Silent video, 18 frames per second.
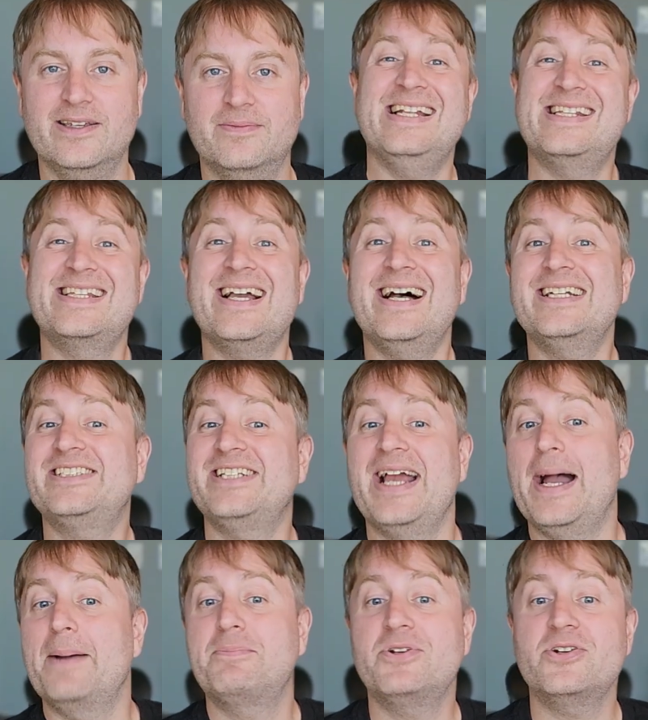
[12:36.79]
It's got
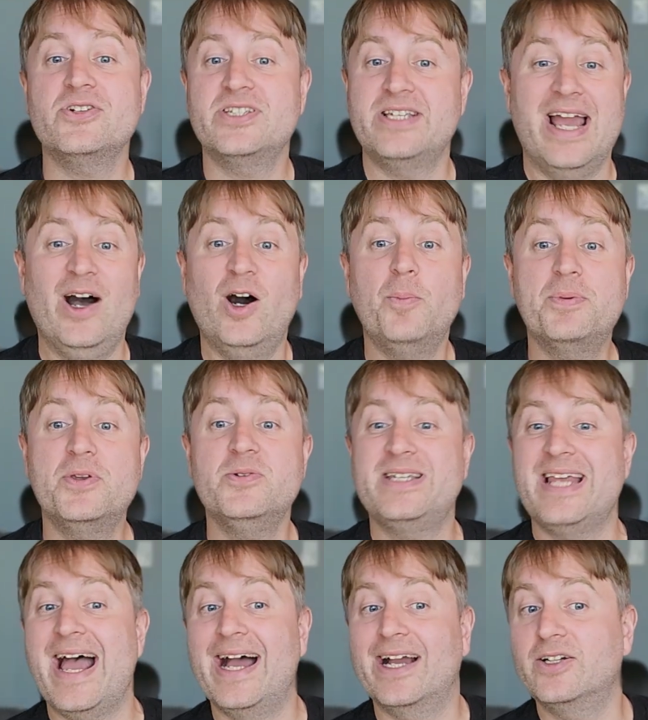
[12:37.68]
chapters to help you
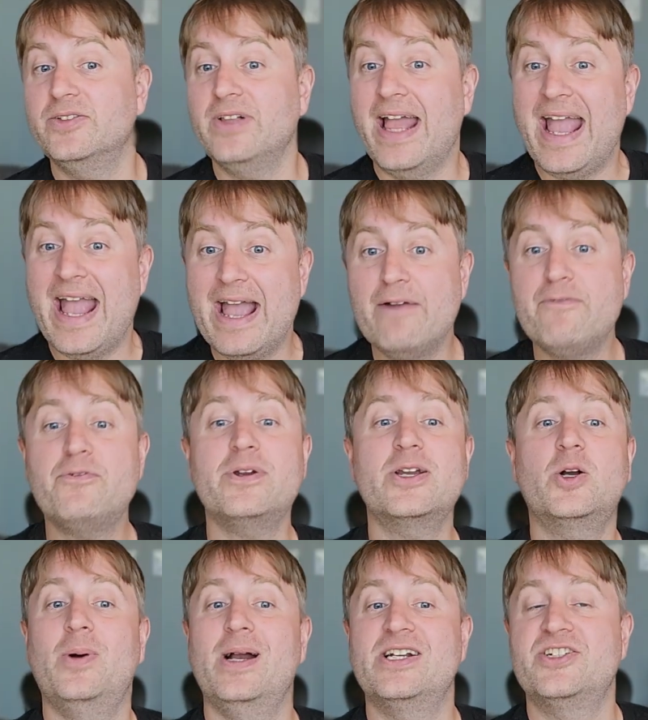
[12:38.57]
tackle every
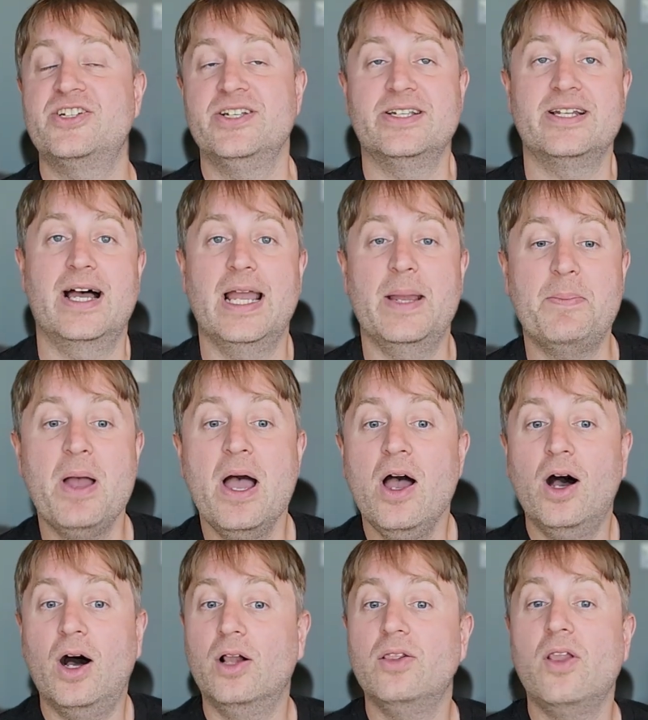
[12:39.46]
question type,
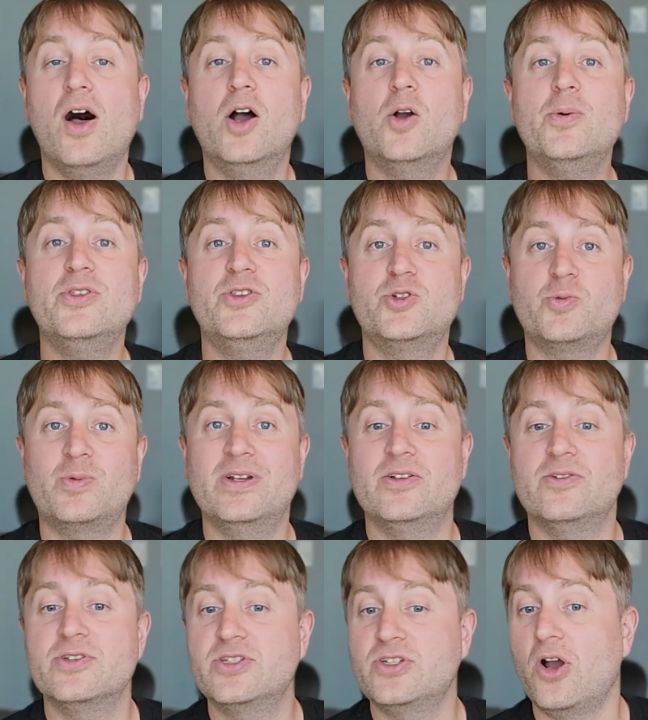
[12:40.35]
along with
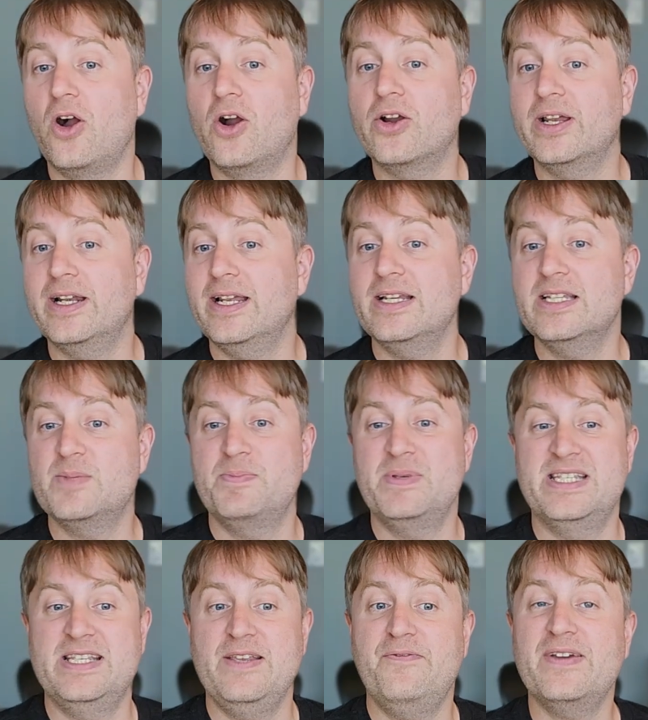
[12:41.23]
drills targeting
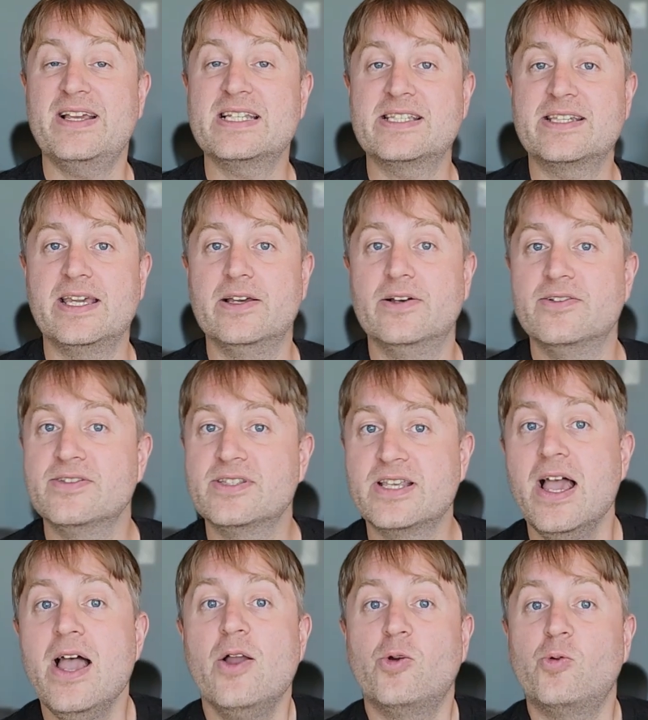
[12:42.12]
specific
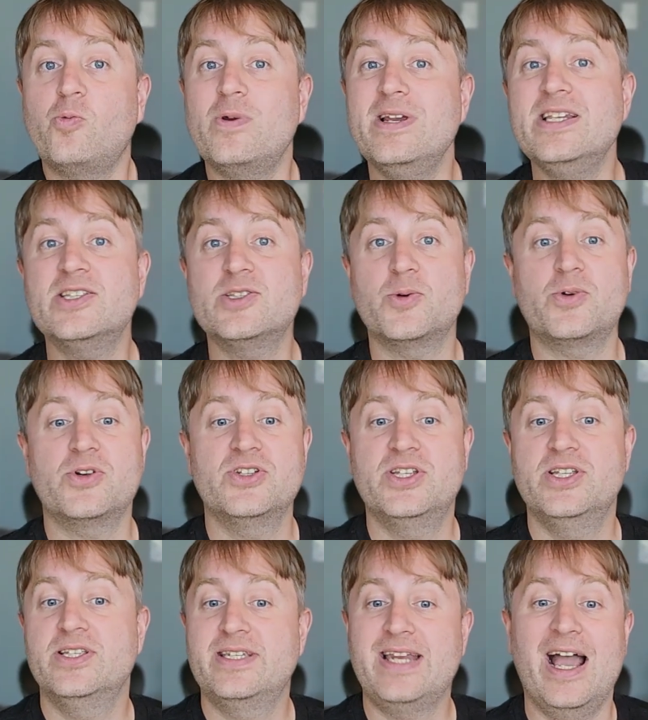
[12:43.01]
skills,
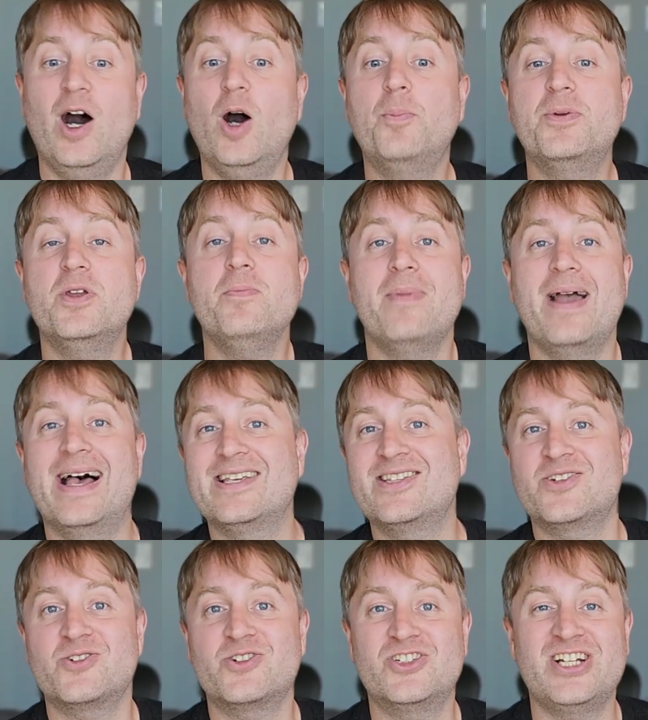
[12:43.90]
resources to help you
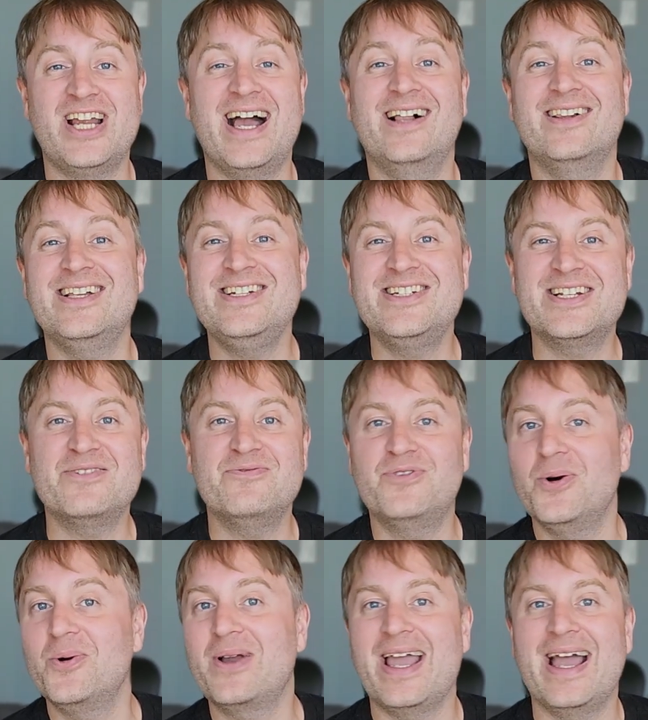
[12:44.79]
master challenging
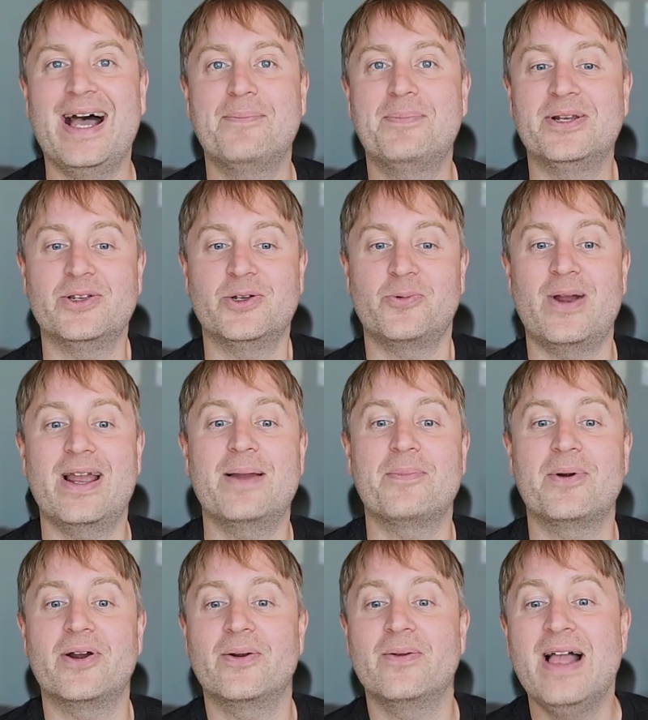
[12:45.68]
vocab and
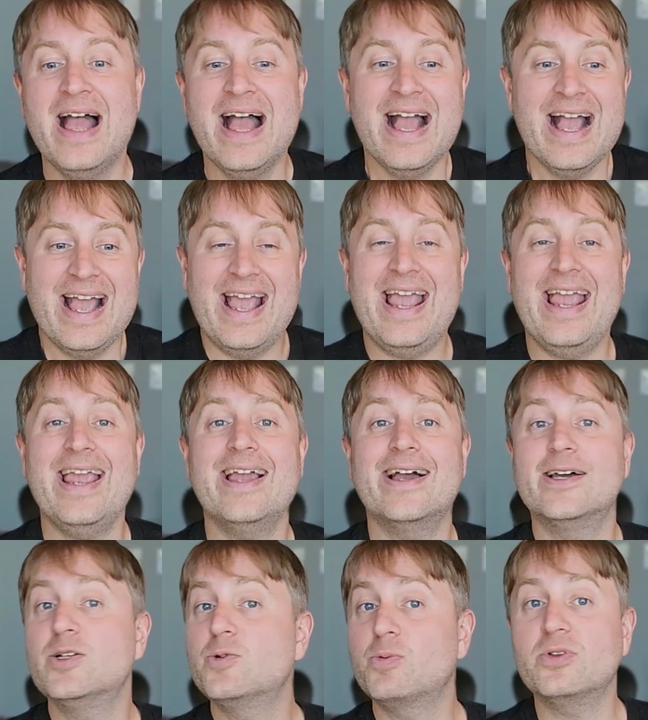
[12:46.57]
grammar,
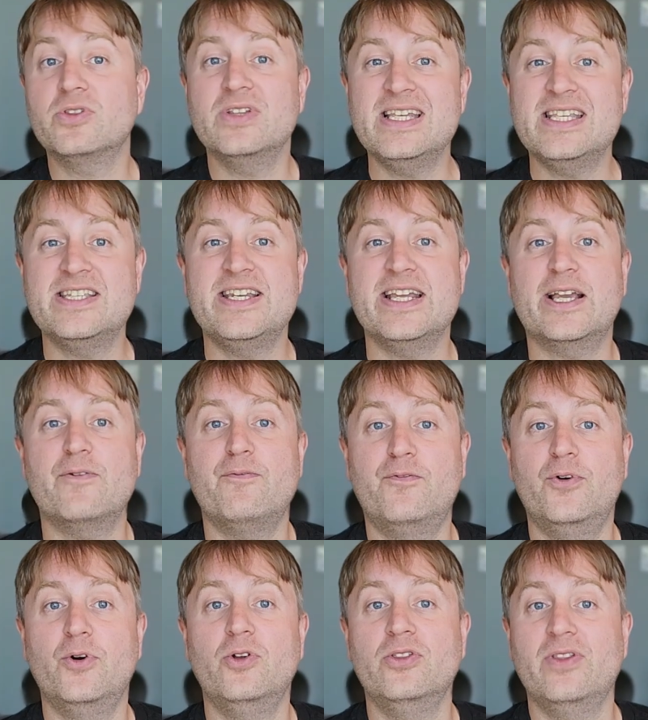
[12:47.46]
and realistic
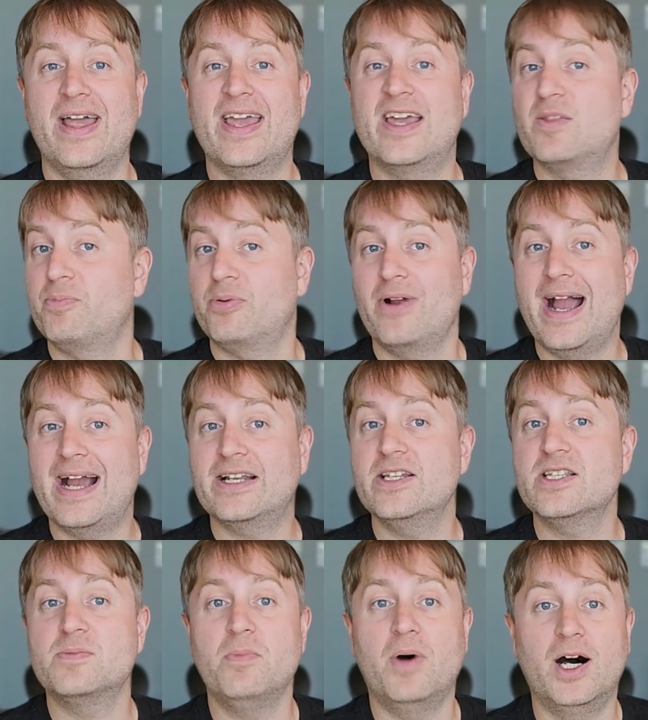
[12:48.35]
full-length
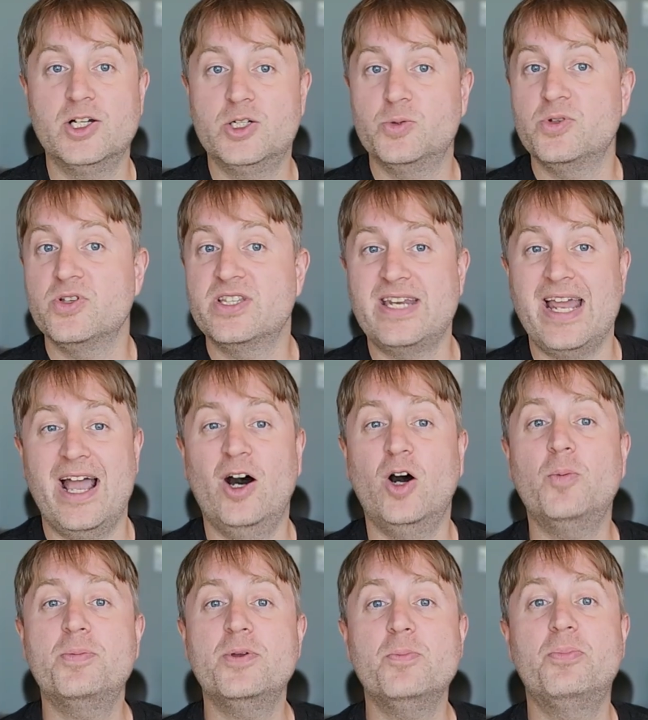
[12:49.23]
practice modules to
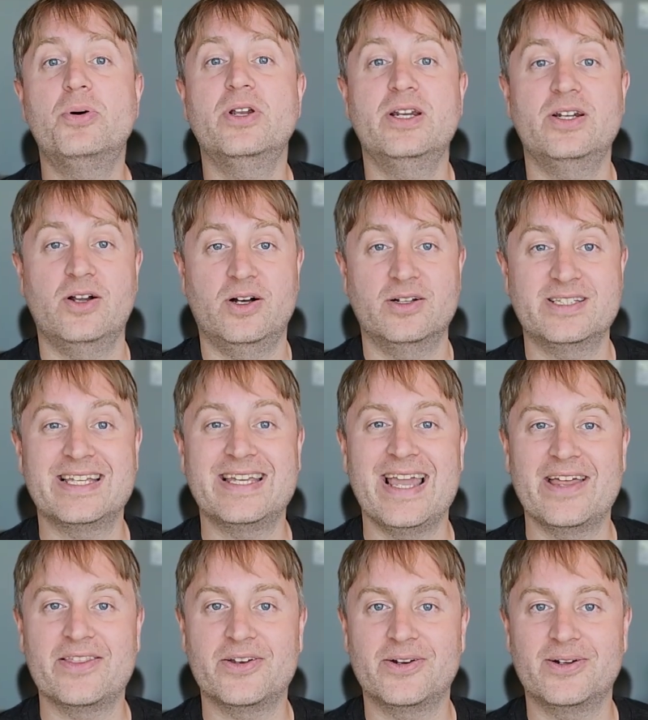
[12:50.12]
help you put it all
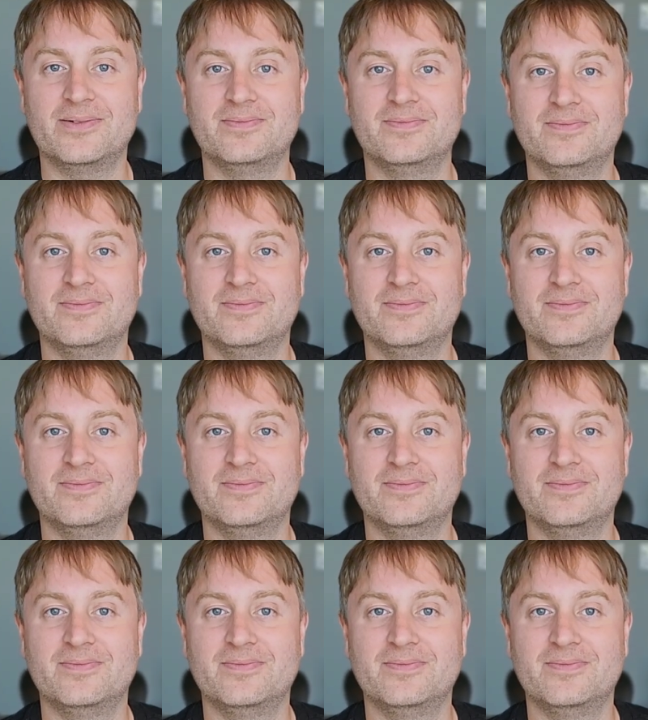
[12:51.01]
together.